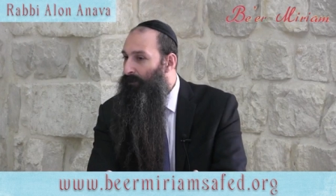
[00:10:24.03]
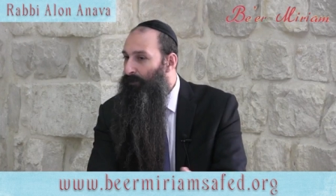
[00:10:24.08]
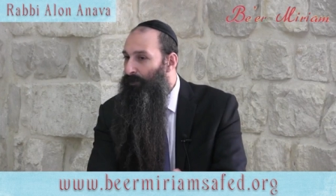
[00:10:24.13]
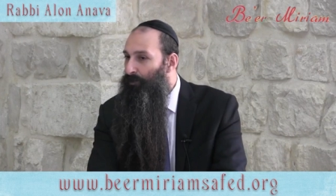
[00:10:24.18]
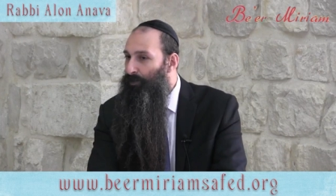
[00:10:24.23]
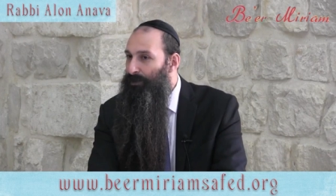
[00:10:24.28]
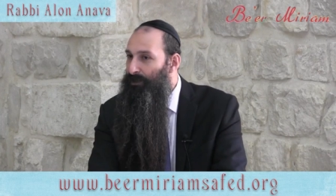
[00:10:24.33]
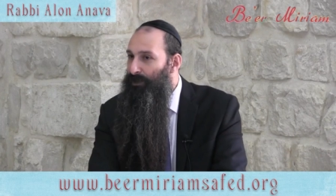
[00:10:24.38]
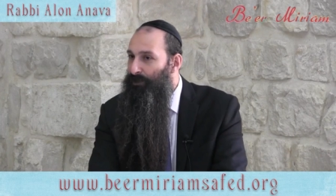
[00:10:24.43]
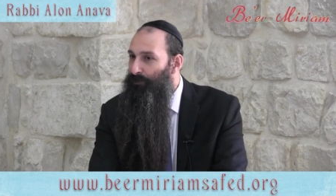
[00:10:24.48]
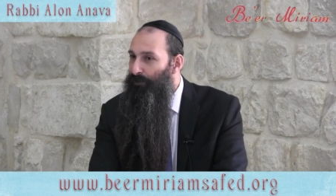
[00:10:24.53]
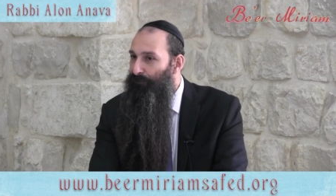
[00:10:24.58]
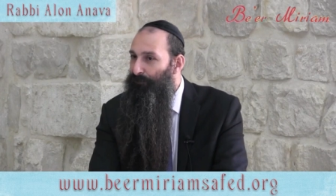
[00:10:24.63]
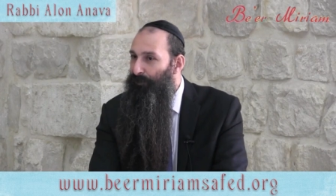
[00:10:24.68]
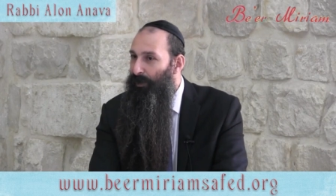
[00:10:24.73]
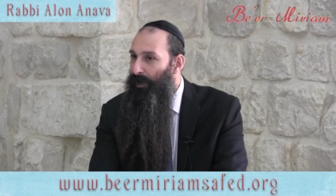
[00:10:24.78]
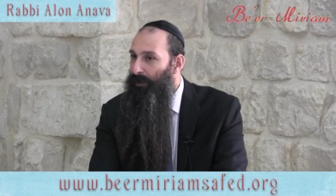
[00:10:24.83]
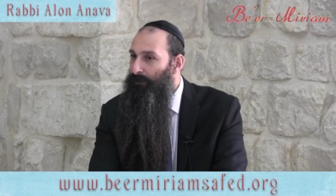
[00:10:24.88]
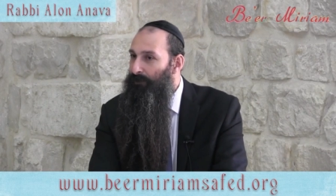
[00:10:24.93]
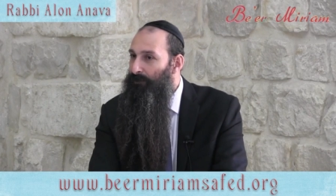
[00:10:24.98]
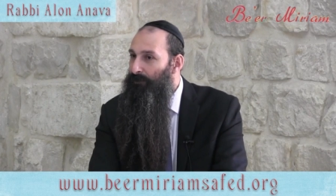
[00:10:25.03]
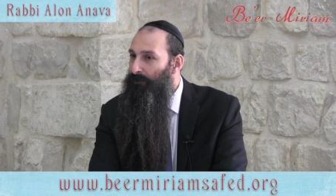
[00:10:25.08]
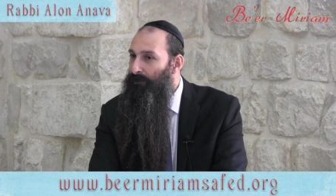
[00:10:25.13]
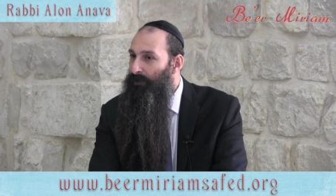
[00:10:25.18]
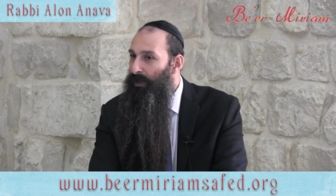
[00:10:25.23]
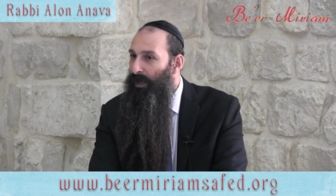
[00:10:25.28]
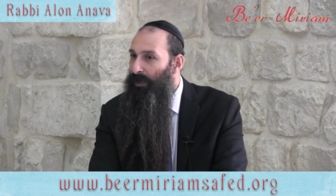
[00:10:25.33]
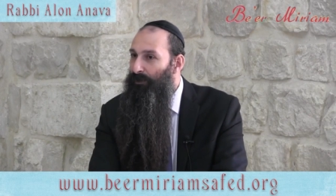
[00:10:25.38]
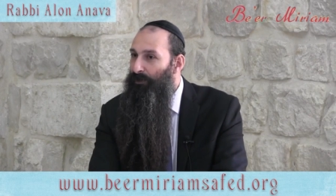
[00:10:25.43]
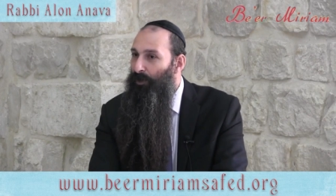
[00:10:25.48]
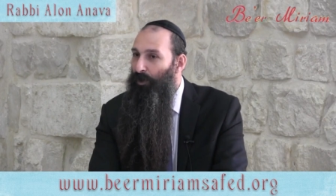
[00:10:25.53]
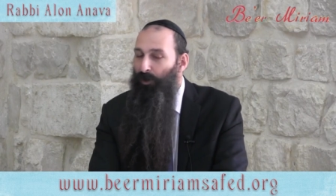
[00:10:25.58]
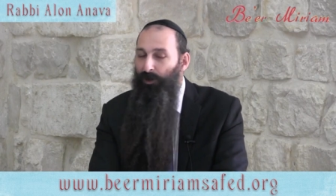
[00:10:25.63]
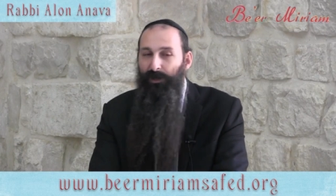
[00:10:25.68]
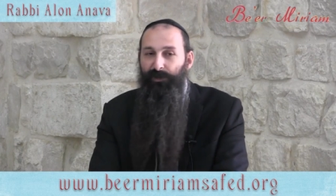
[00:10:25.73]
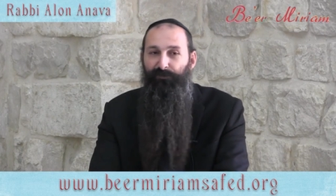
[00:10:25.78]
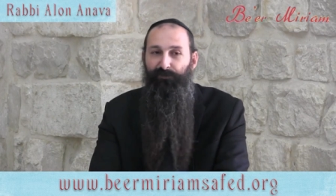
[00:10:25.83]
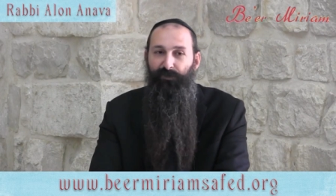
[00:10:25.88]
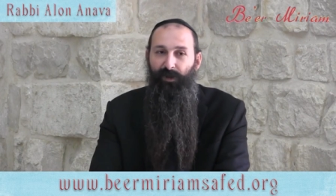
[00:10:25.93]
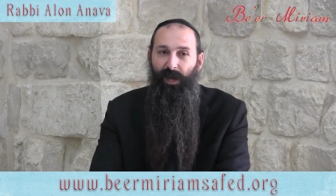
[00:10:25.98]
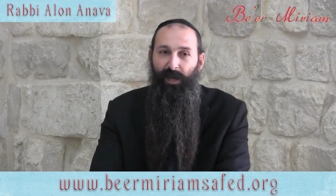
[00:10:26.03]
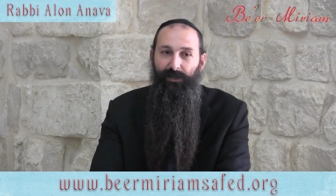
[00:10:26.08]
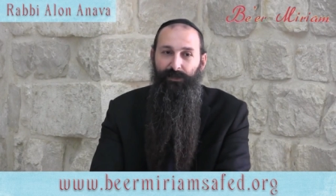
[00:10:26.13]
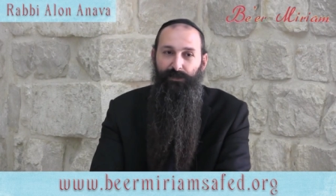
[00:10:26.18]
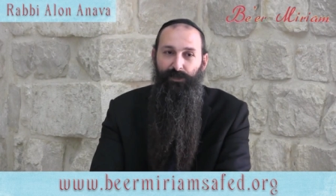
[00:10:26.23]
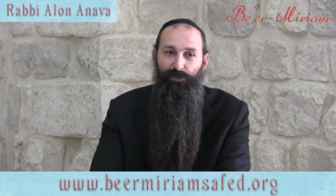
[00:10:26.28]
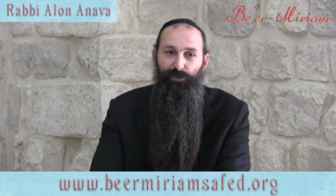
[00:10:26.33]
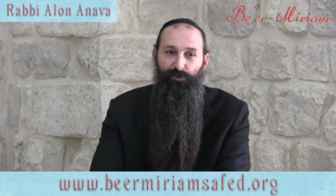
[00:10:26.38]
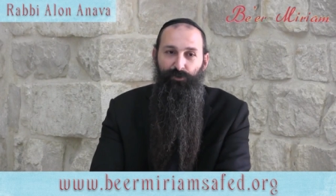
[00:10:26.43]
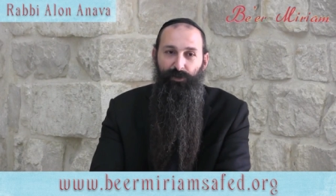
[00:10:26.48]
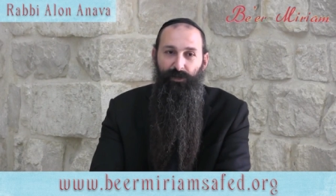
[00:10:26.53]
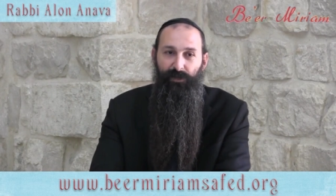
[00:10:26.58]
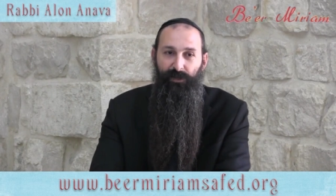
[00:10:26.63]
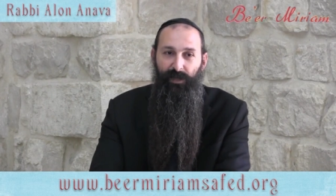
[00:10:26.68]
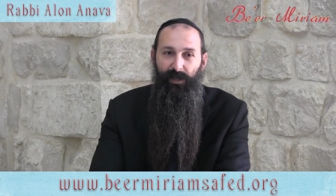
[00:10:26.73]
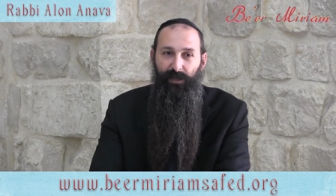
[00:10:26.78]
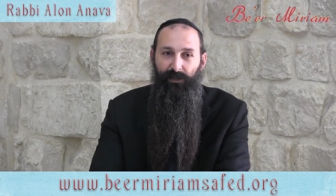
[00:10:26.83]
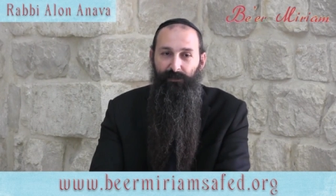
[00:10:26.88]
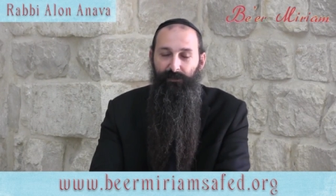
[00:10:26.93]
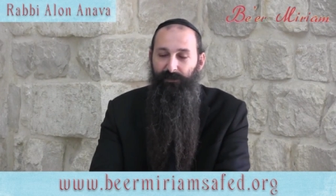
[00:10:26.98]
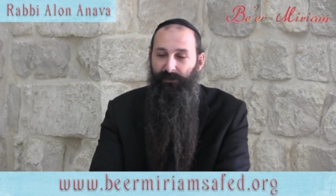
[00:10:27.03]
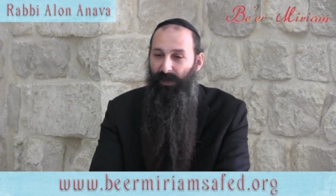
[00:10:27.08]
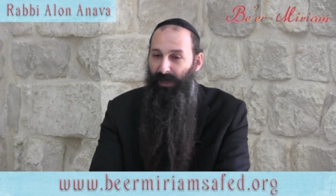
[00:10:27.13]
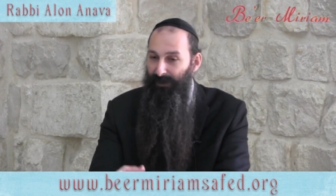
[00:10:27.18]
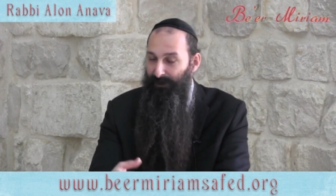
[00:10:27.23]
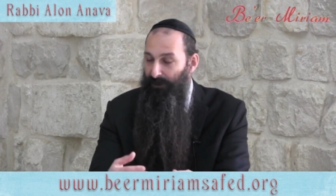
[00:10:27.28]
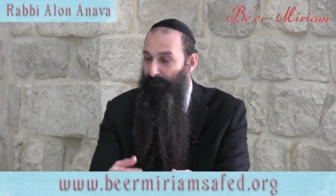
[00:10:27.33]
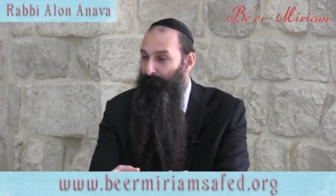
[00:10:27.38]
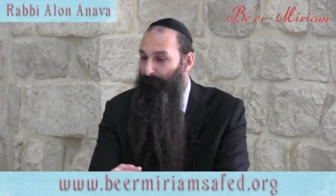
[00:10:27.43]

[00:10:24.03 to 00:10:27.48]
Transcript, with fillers: There were zero flights. And the only flights that you can get at,